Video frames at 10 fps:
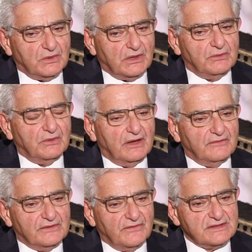why we
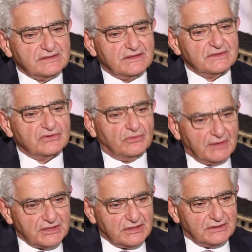have invested so
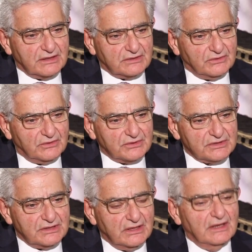much in
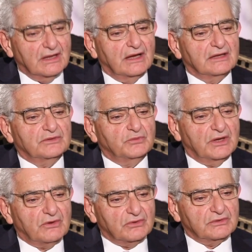technology, and
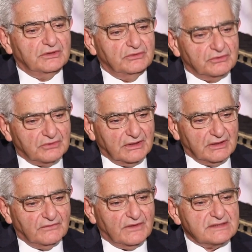we continue to
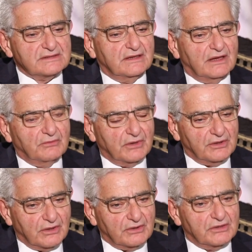invest in our
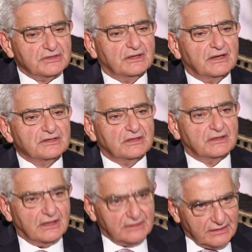younger
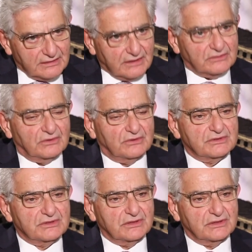generation and in technology.